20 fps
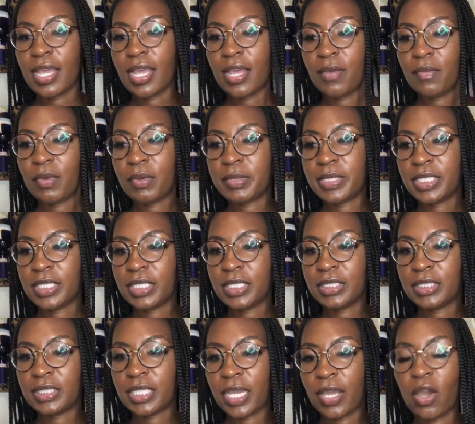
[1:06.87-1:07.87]
was I gonna
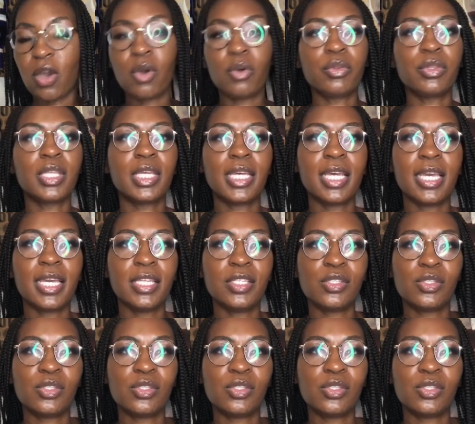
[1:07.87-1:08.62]
say? Oh, the kids.